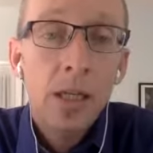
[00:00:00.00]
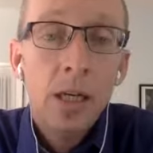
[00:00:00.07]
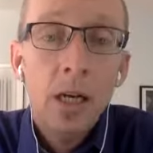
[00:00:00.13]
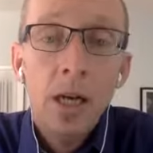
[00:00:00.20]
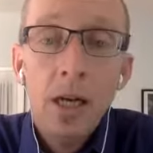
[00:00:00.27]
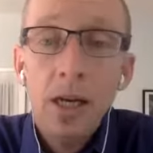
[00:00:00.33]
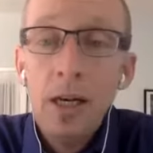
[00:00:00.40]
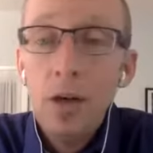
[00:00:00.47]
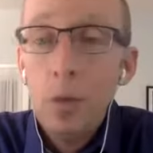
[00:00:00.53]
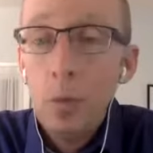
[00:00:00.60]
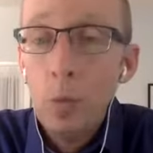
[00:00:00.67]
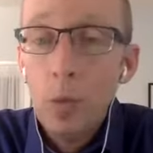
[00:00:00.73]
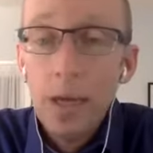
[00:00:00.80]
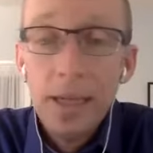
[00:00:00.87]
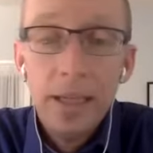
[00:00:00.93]

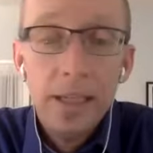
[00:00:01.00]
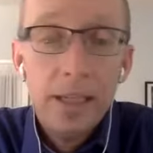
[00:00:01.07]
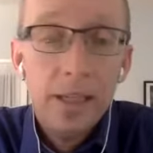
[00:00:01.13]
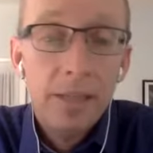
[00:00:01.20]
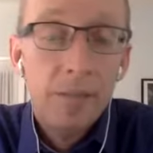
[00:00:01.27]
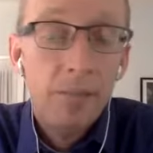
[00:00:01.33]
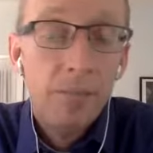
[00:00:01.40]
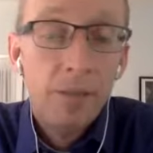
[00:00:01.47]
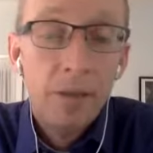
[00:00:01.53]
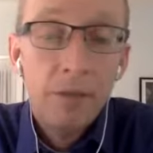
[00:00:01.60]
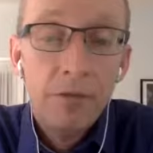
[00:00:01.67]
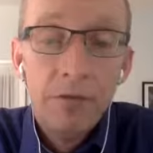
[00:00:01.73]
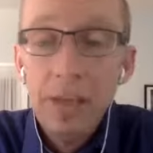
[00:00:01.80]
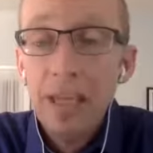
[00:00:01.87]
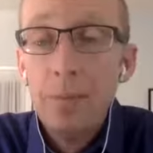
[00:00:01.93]
right in
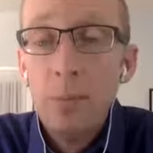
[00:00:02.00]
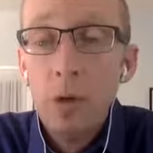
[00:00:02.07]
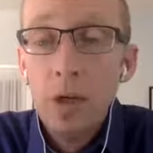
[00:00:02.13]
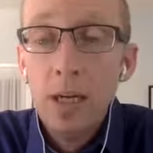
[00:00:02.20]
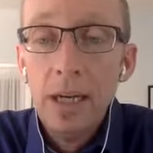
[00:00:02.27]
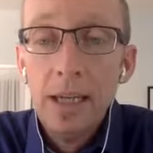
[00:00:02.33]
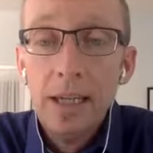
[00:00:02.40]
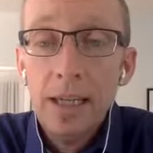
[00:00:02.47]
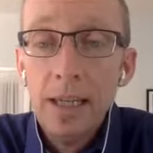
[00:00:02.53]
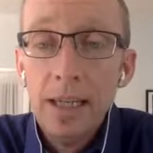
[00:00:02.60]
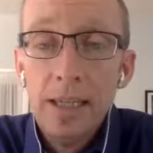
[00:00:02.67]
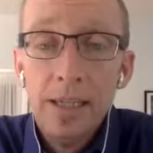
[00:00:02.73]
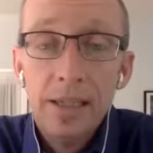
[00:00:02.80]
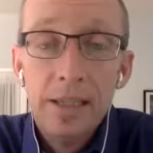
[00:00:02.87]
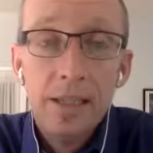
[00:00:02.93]
Facebook. I
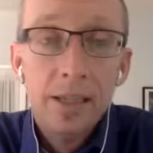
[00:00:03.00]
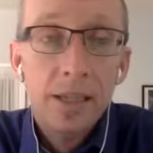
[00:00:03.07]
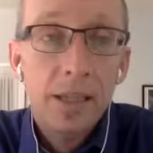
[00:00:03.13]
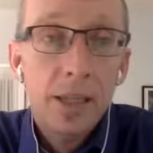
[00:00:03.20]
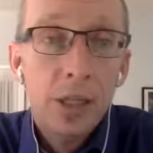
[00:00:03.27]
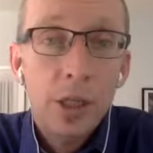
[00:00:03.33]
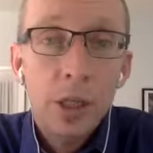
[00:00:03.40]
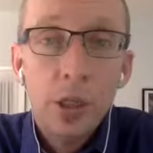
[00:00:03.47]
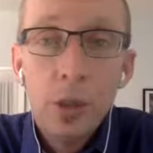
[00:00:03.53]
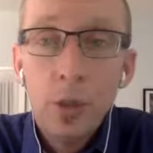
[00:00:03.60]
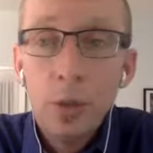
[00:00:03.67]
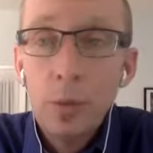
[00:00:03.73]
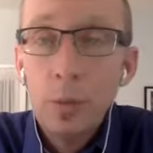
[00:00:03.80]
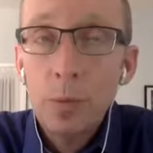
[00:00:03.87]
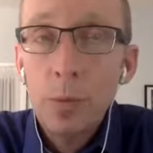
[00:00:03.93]
could,
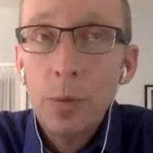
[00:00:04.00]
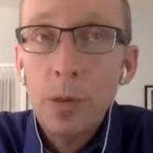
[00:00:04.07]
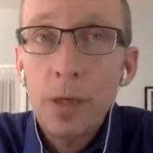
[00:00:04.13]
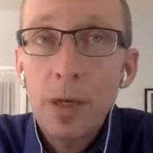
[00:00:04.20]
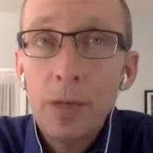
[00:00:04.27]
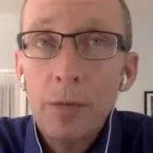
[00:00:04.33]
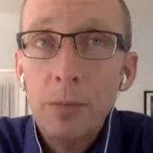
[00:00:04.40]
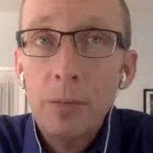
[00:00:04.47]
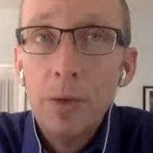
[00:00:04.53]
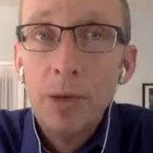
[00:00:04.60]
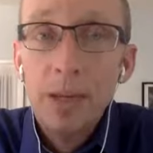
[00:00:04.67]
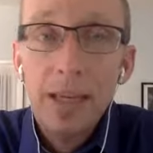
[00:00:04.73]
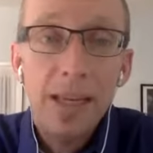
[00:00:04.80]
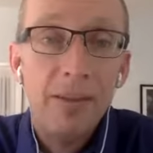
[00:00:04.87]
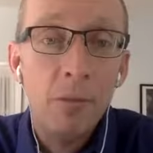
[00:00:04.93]
I
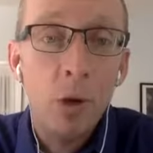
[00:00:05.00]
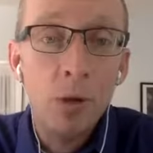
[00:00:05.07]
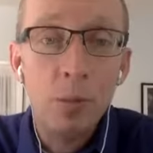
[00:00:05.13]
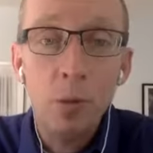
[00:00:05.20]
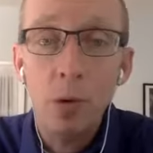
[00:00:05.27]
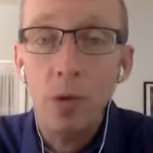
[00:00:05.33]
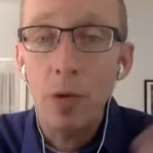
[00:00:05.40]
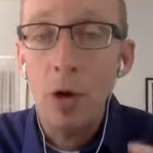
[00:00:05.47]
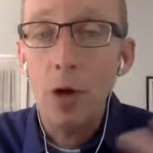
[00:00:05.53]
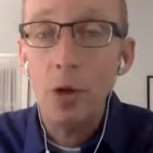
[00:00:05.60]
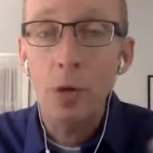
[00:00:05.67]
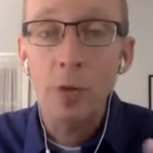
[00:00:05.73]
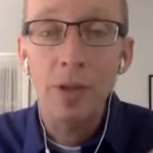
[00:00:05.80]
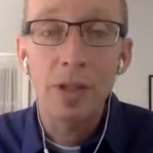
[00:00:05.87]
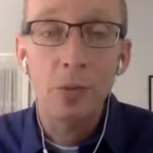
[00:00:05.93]
could have multiple
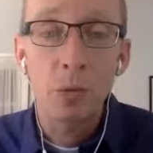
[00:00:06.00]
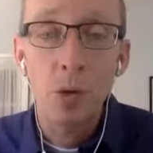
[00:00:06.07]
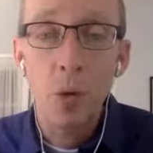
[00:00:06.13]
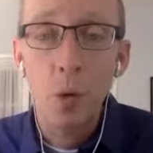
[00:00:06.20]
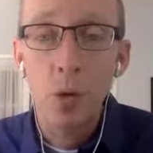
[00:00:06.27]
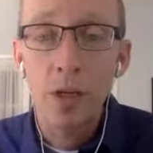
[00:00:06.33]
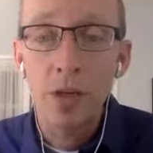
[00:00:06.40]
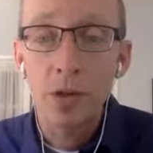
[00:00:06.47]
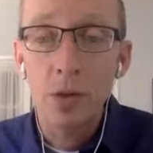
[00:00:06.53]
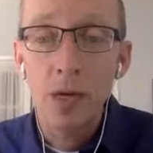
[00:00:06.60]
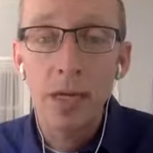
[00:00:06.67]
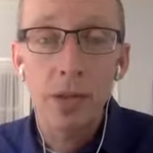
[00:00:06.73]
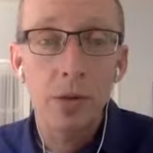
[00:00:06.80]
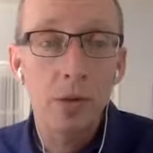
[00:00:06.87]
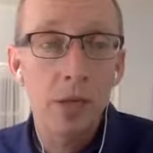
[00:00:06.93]
audio things recording. So
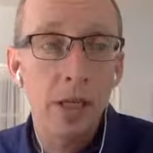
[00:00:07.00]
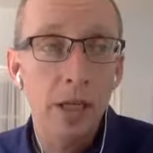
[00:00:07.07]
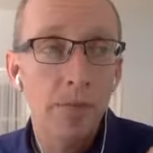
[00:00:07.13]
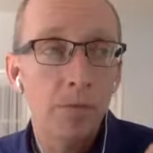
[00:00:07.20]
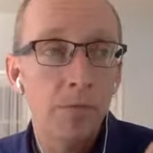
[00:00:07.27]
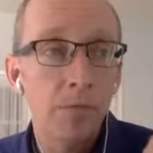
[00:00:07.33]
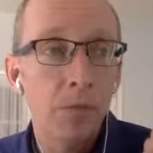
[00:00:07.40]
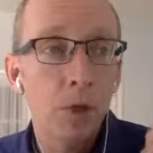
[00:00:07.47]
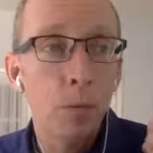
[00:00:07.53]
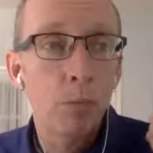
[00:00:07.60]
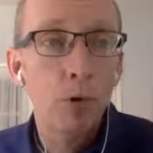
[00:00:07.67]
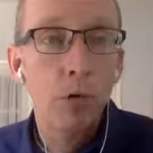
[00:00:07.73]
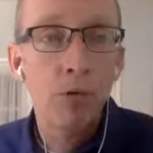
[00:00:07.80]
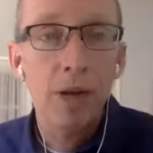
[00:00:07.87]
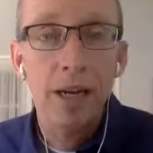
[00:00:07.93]
I could do a
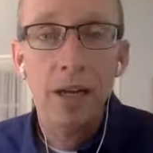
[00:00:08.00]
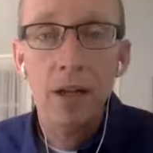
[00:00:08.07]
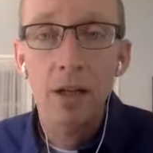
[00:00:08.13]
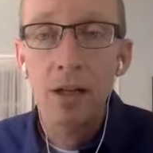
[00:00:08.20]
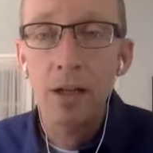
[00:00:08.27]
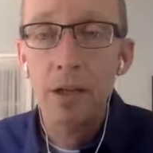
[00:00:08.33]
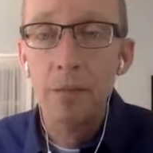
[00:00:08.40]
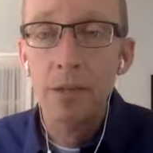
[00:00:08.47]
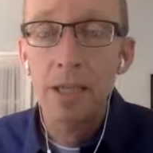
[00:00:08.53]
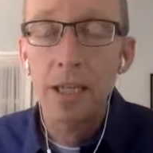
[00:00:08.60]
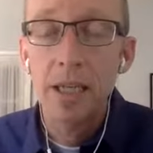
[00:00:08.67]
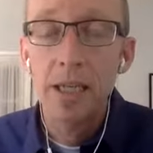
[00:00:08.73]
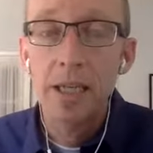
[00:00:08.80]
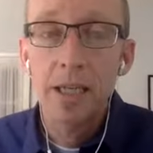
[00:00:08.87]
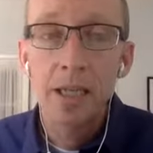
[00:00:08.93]
profile
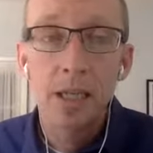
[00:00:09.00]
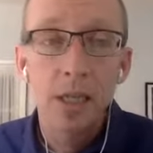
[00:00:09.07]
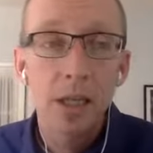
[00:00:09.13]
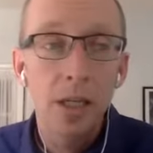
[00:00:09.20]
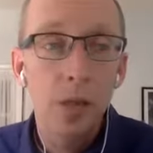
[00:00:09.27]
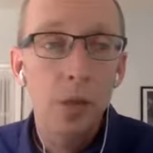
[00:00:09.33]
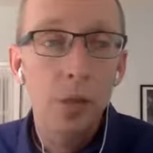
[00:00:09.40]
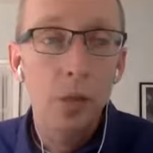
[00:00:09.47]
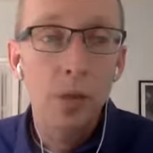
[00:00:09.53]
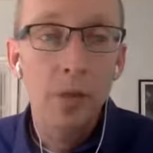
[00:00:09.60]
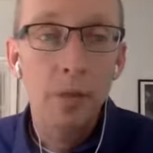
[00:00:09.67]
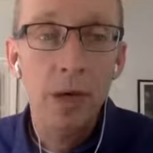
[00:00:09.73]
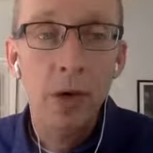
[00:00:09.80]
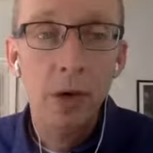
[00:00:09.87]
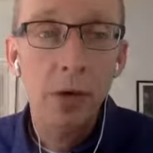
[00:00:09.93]
update with
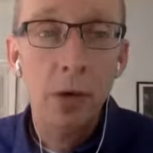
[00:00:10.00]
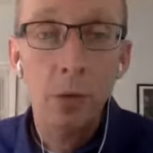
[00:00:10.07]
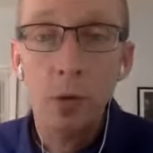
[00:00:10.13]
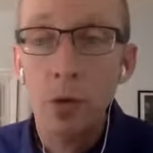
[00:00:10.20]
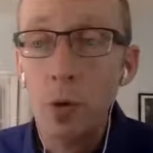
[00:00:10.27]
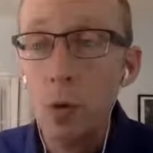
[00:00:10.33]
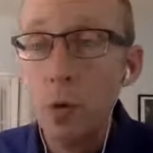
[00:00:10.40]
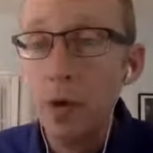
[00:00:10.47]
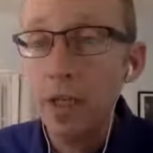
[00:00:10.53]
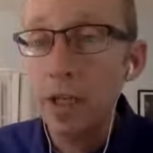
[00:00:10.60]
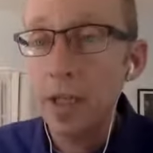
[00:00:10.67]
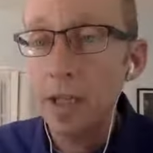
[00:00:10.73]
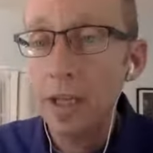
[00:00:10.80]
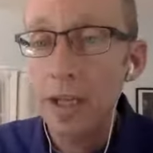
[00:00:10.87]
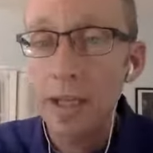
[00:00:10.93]
my audio
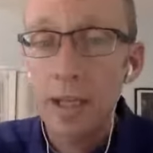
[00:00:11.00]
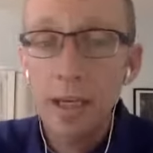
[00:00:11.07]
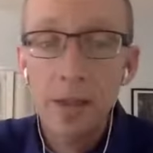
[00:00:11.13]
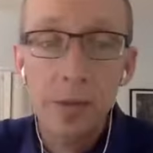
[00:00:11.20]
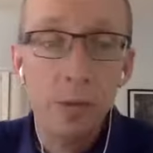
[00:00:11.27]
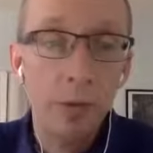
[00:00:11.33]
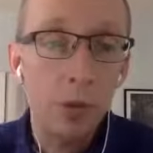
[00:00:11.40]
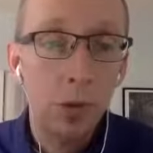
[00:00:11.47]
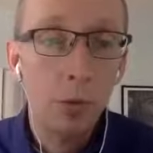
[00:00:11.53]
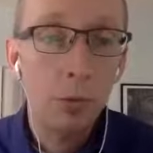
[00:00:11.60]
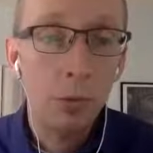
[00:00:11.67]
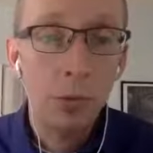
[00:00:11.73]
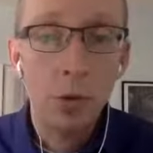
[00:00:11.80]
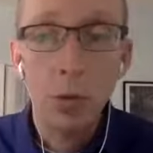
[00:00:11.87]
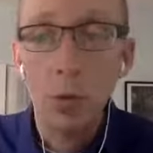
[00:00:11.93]
recording and do my
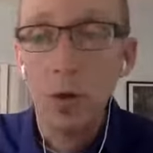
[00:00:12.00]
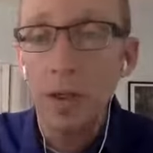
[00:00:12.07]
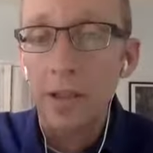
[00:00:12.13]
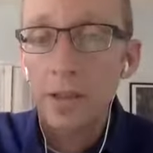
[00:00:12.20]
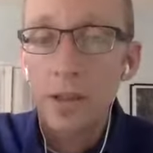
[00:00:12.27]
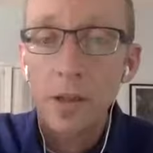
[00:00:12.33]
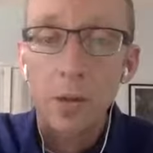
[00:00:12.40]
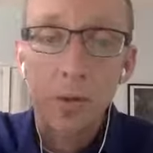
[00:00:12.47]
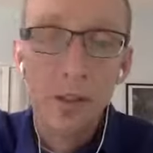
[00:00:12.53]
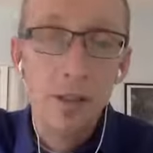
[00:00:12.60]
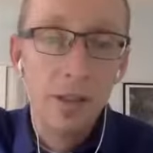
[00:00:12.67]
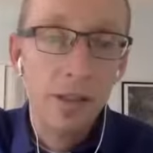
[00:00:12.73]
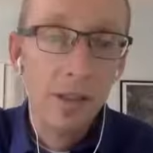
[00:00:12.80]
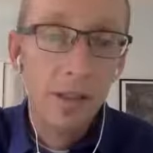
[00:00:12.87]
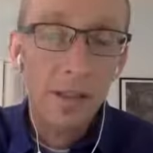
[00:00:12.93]
normal recording that goes into
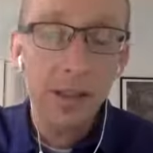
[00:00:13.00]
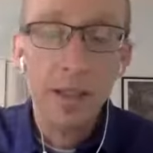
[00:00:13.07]
the